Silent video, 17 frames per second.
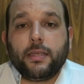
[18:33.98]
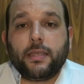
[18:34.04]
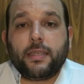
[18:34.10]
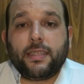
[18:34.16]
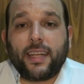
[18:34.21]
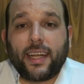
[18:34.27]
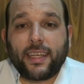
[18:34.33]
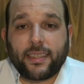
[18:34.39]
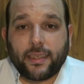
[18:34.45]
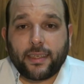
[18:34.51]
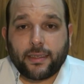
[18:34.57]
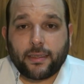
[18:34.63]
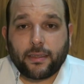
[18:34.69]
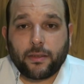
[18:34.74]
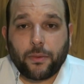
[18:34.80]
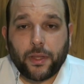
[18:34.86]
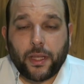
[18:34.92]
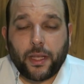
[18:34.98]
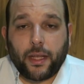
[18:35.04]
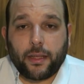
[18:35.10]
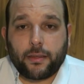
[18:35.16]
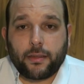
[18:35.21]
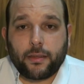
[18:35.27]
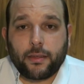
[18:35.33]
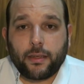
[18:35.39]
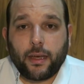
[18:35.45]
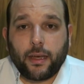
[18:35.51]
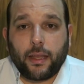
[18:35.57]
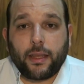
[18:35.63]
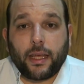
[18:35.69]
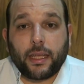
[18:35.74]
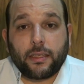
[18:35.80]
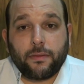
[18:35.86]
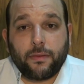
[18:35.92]
stresses within it,
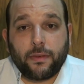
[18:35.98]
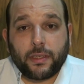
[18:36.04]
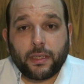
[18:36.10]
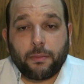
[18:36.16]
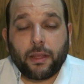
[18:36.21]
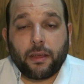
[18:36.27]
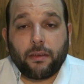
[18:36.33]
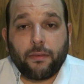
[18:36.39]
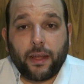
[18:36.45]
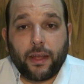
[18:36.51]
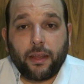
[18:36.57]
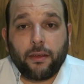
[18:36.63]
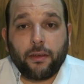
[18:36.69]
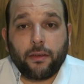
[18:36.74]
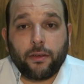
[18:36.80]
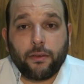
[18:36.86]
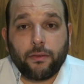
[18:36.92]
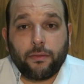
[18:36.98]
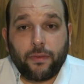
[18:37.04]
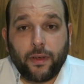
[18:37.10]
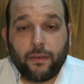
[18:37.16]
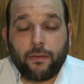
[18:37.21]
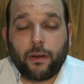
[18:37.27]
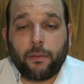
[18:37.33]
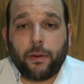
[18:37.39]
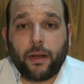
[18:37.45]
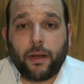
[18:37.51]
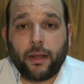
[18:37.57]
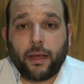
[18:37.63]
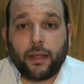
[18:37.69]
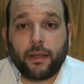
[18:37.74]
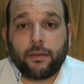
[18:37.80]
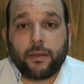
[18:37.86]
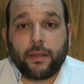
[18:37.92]
and that's something very favorable
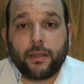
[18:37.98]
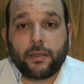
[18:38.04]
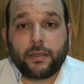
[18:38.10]
and